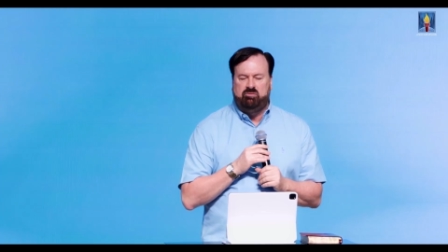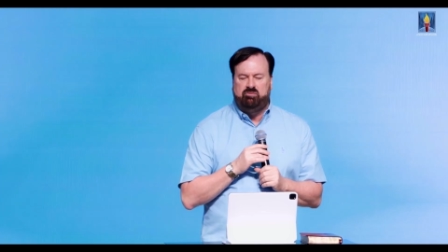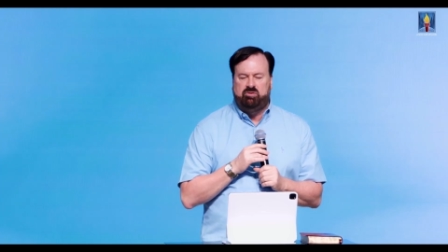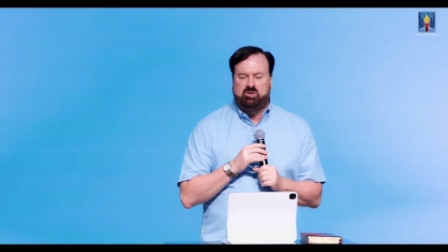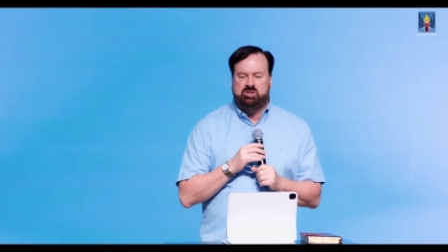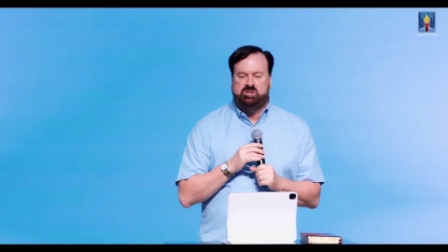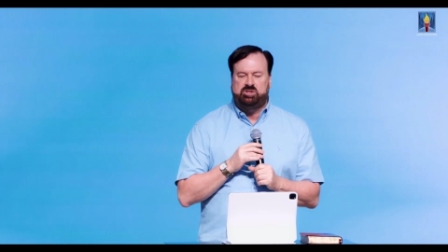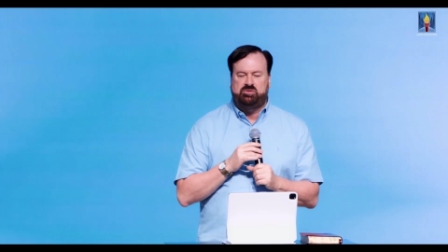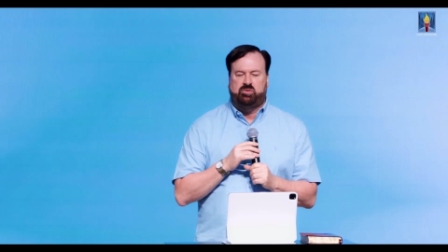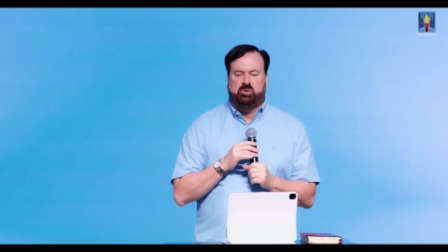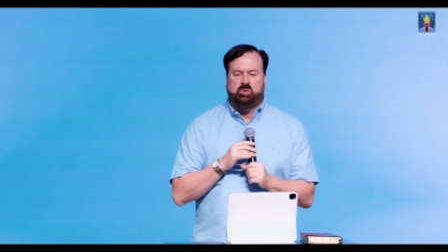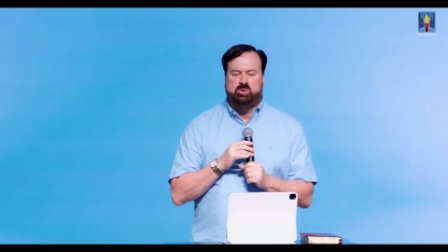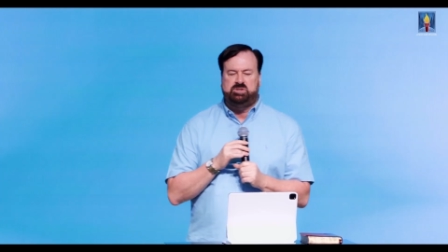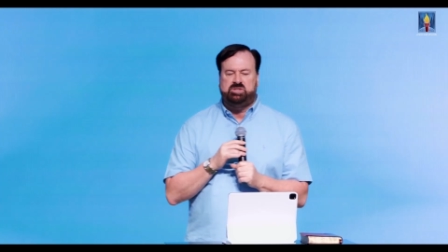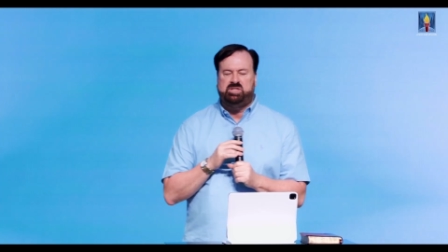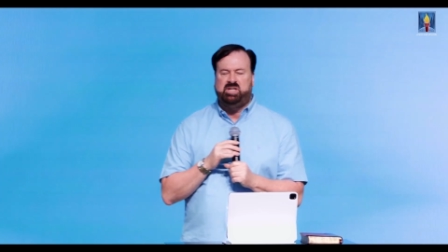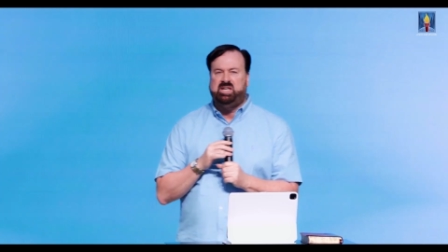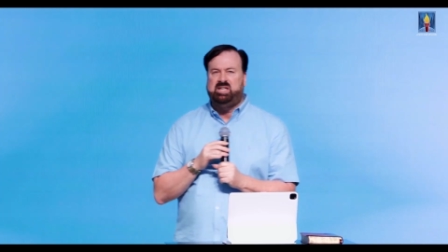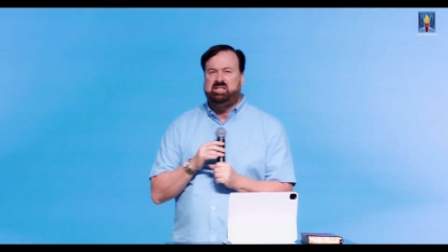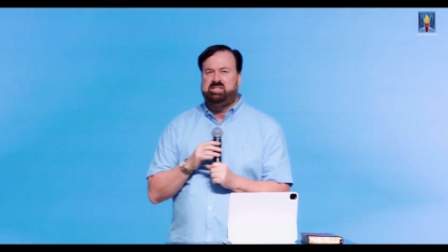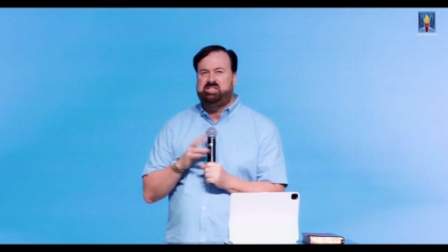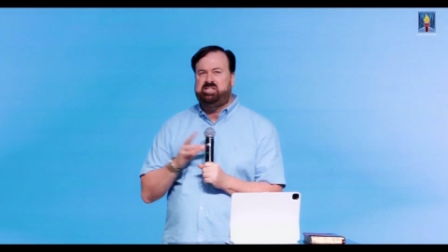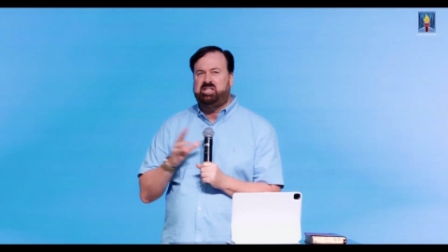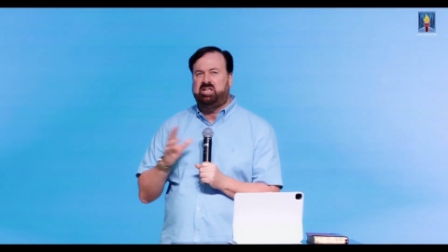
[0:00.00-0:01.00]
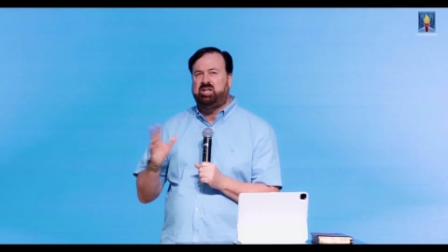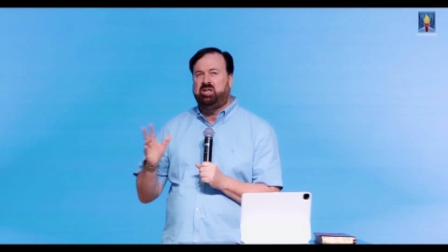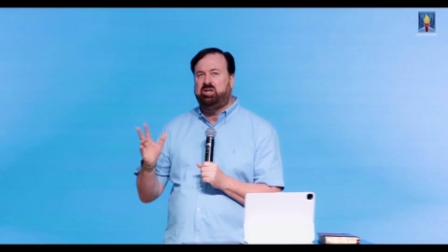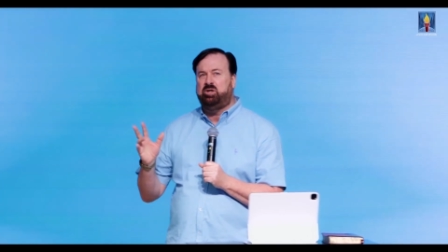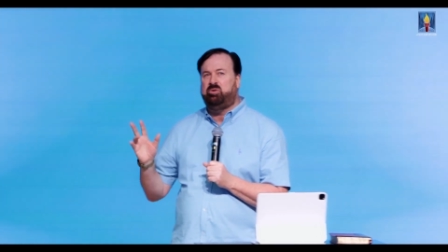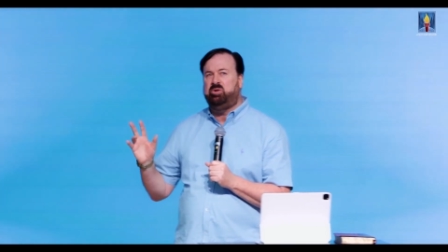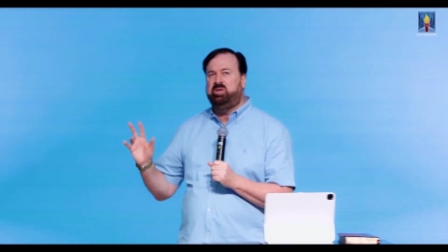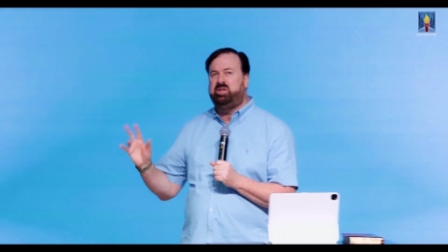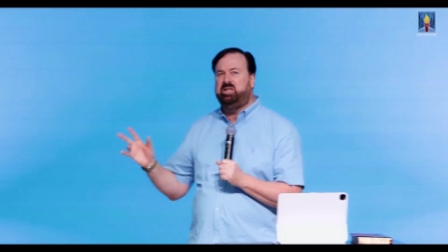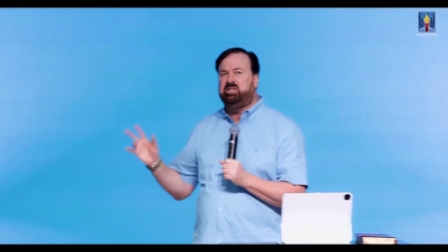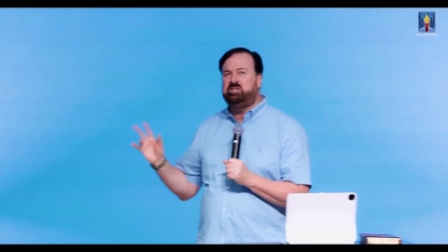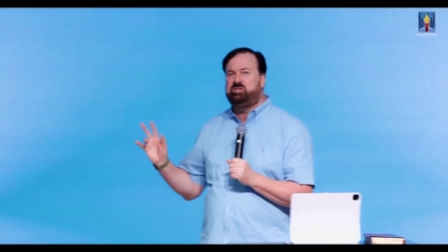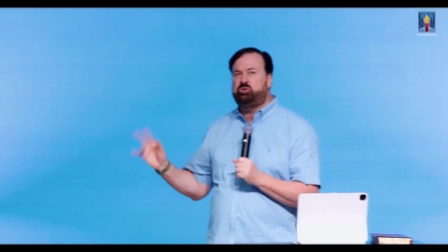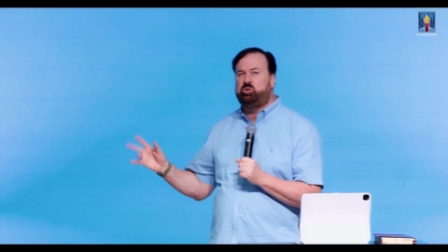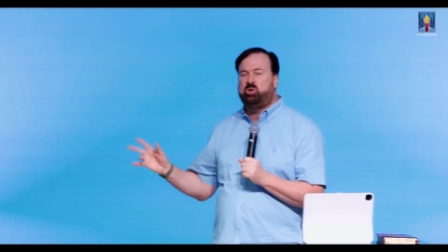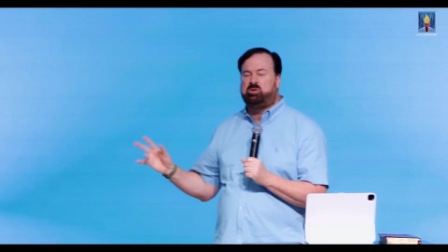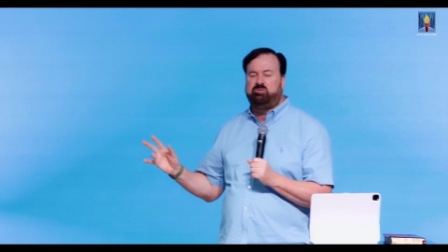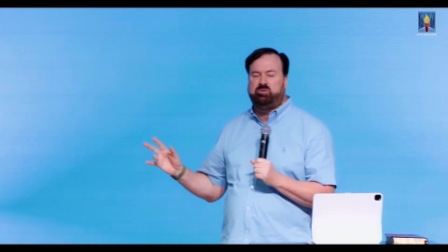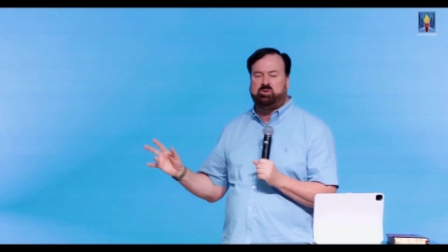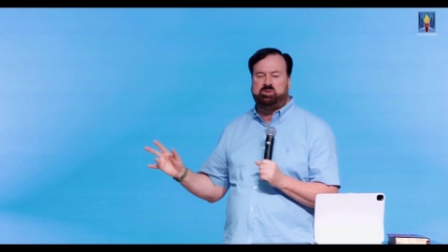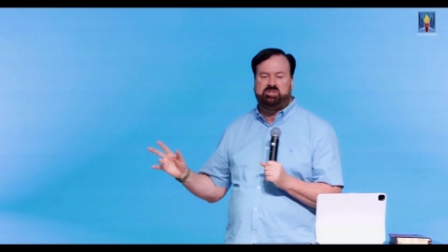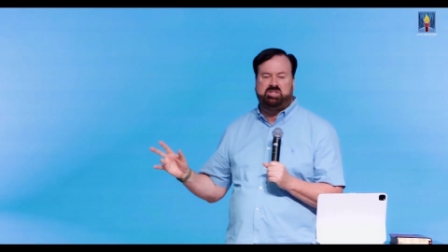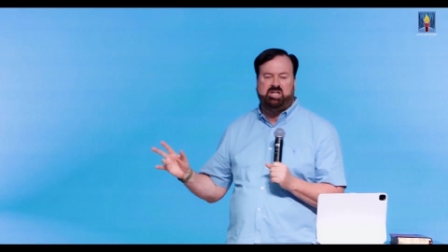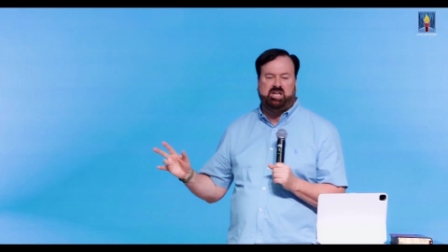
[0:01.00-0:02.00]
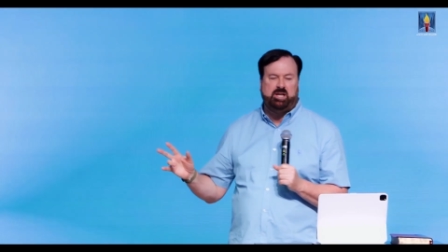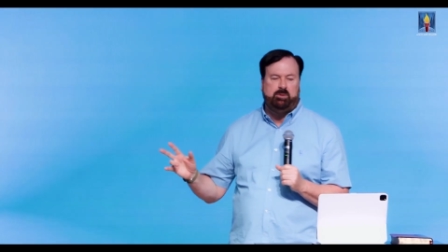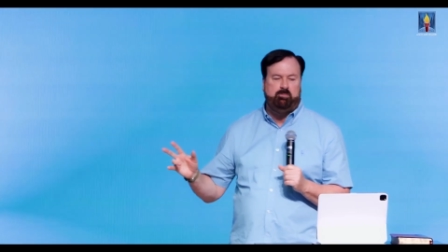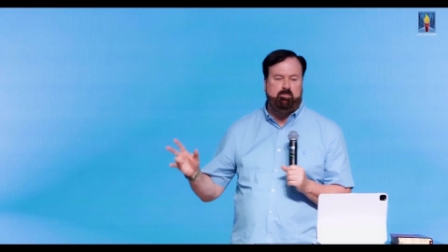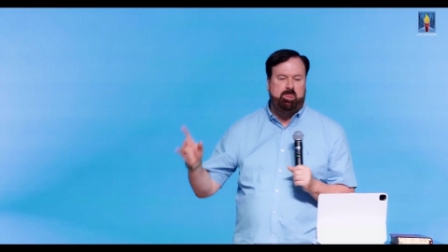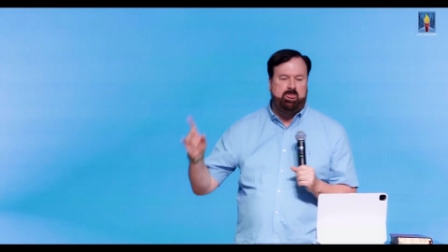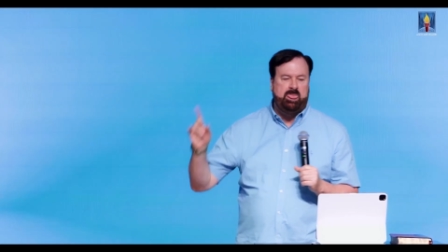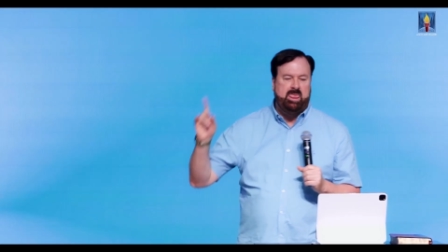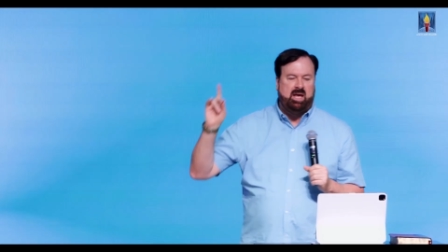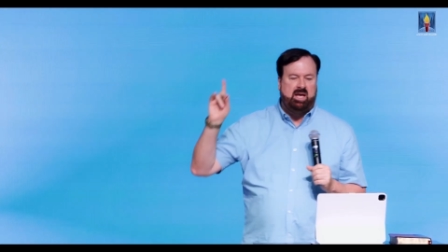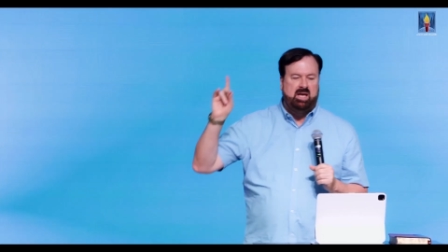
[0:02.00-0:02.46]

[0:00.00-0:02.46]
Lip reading: verse 14, 2 Corinthians 12, 14,